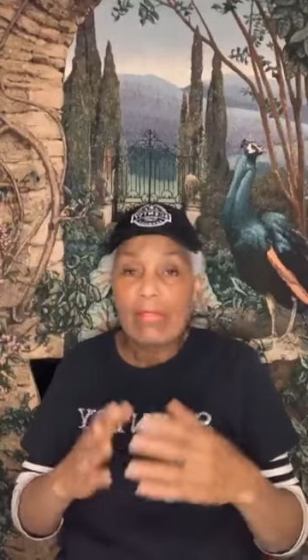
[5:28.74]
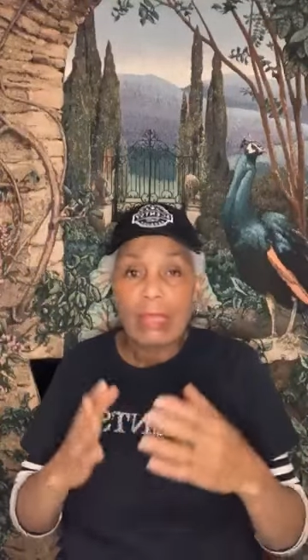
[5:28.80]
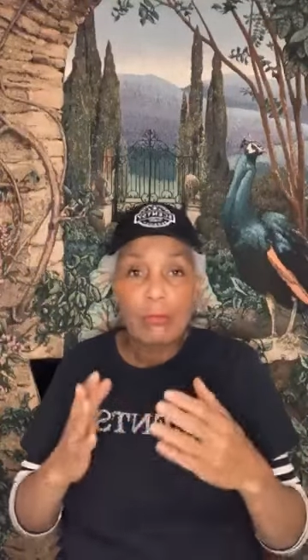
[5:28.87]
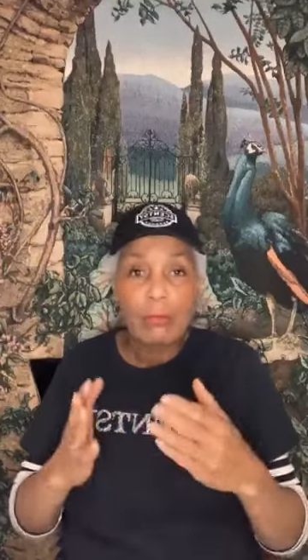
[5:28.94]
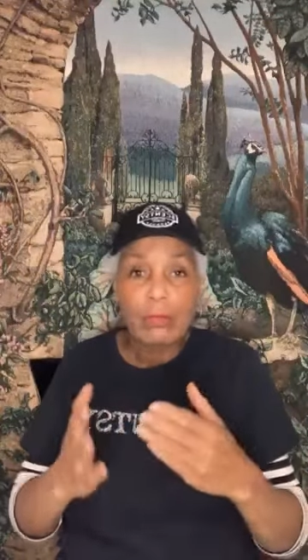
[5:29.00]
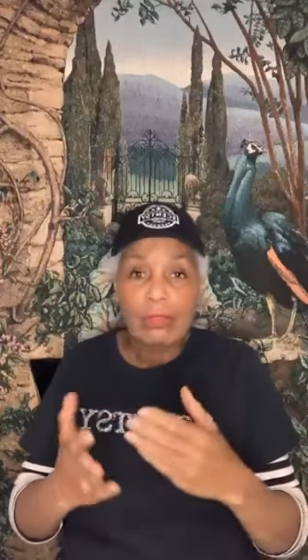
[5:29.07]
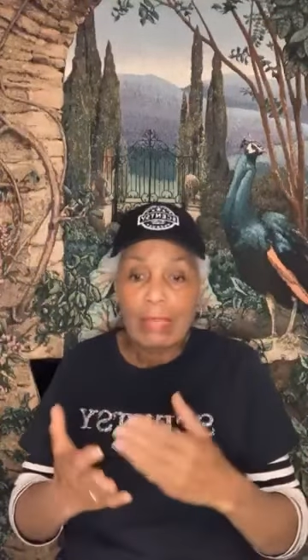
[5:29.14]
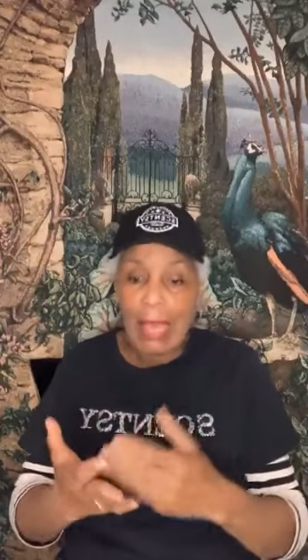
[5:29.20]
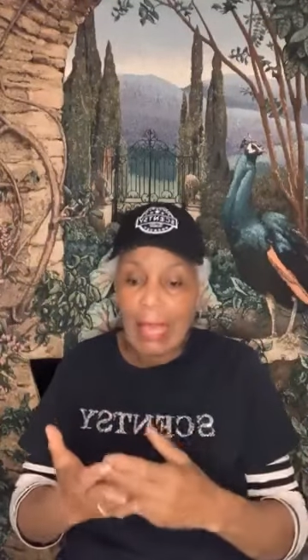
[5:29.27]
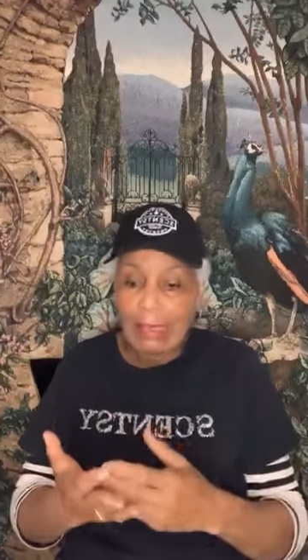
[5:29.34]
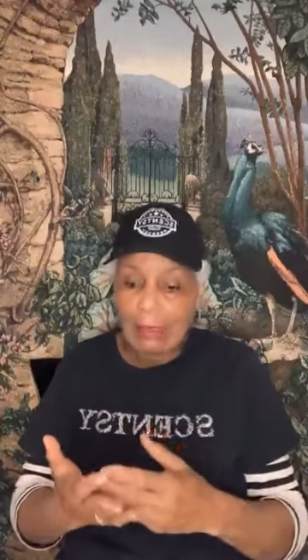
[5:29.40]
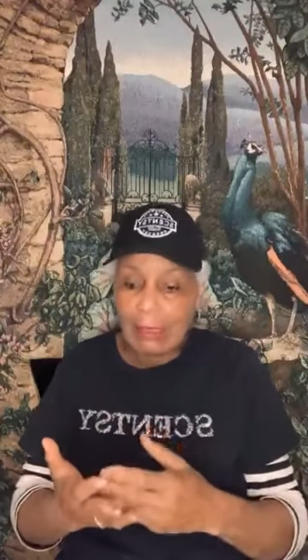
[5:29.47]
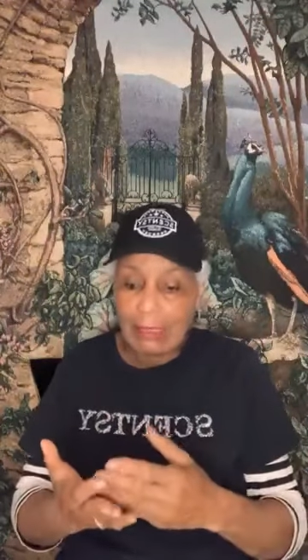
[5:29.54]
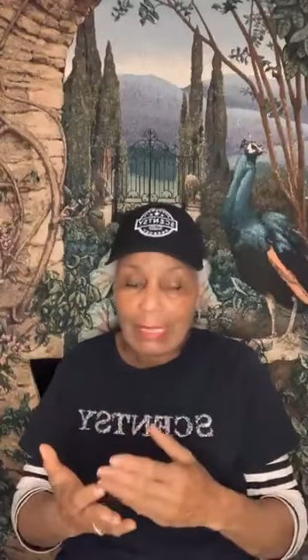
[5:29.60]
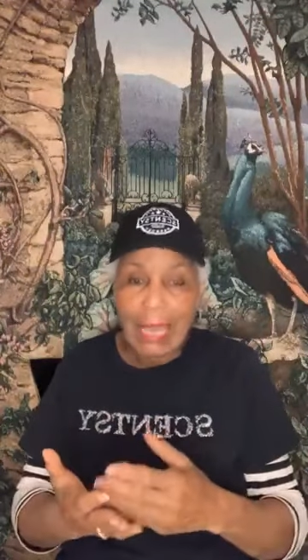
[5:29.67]
They will
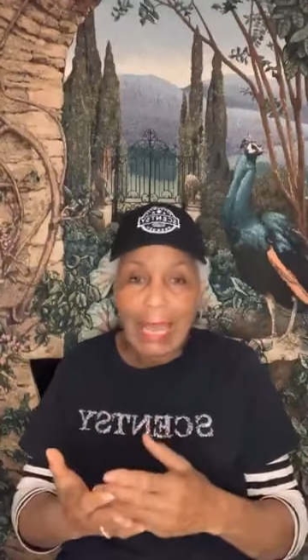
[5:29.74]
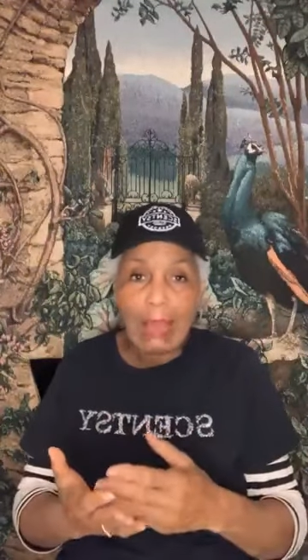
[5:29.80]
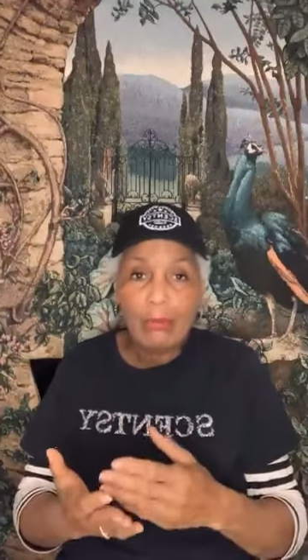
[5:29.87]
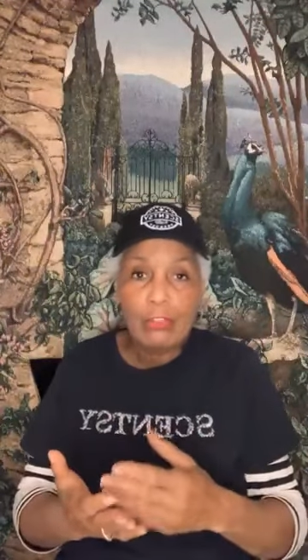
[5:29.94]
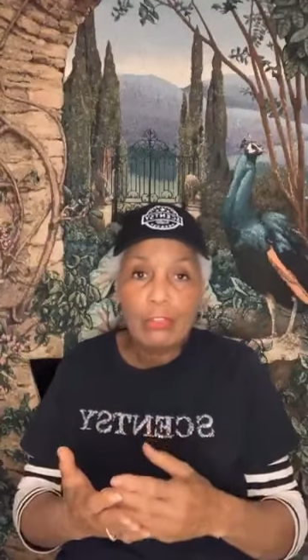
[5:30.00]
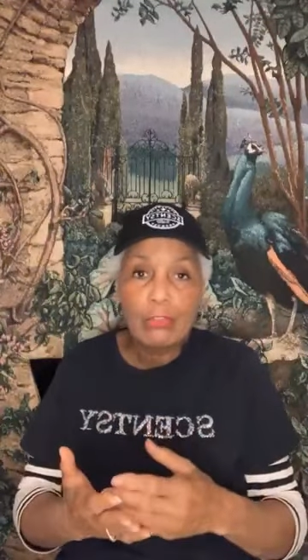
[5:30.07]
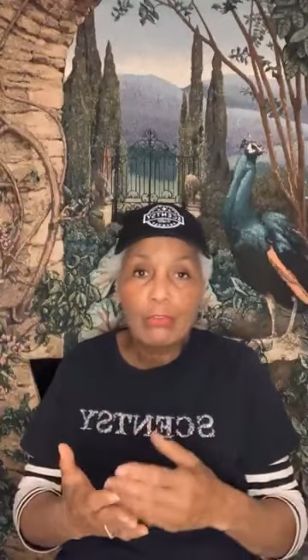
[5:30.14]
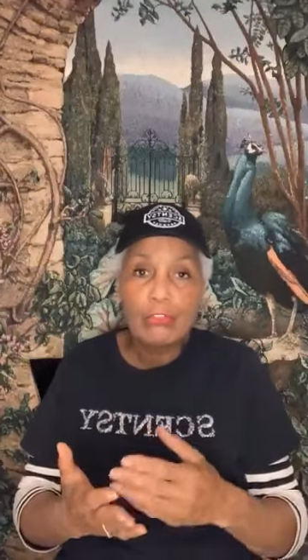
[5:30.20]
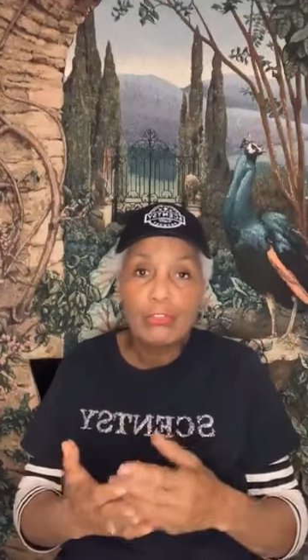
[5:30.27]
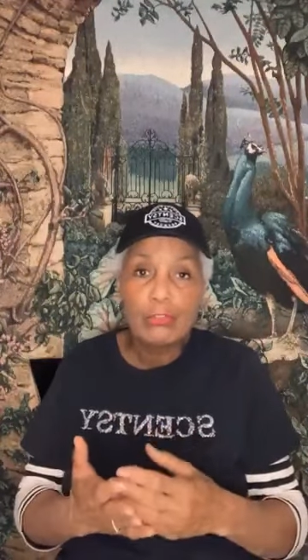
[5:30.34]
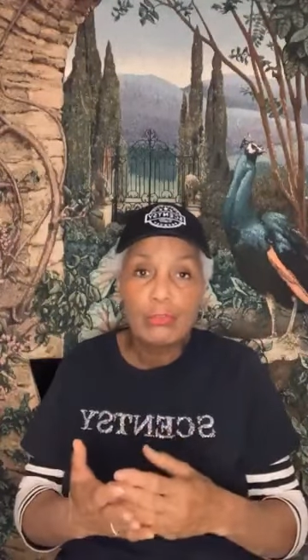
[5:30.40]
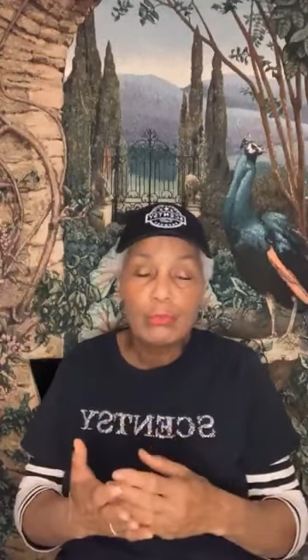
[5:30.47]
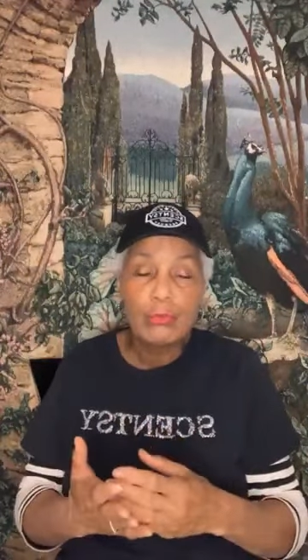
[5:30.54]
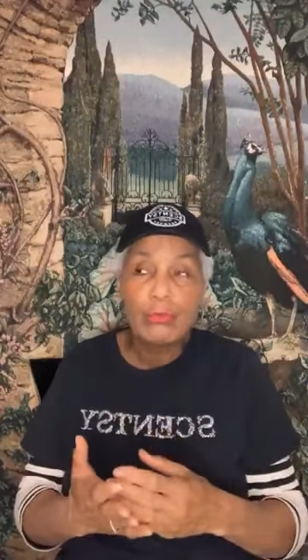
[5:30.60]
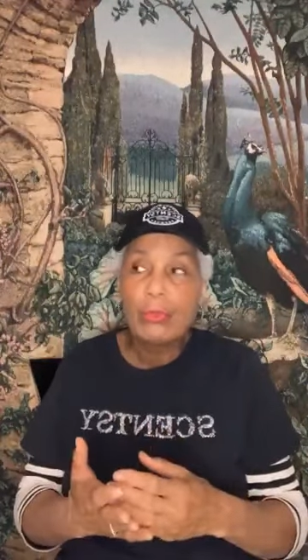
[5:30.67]
not allow you
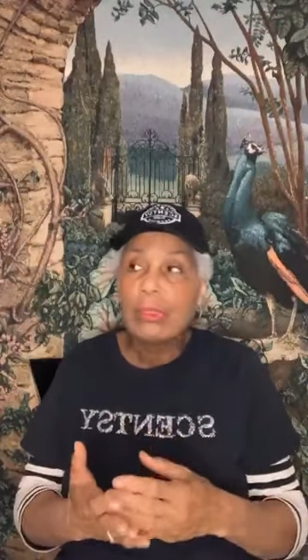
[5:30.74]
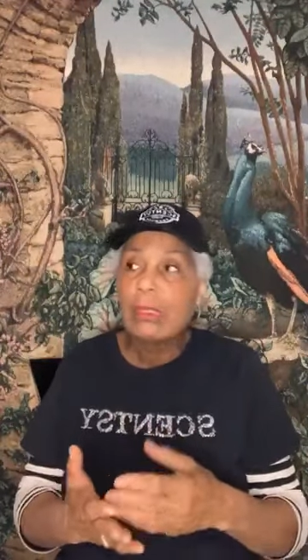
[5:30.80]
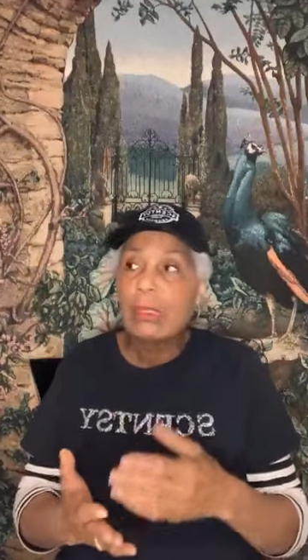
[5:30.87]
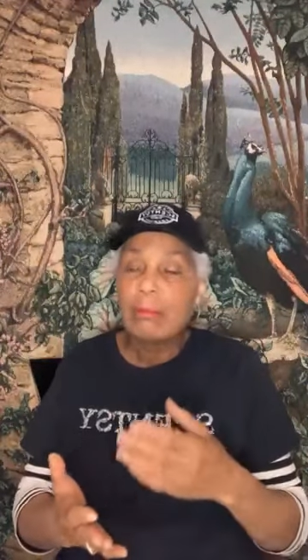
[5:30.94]
to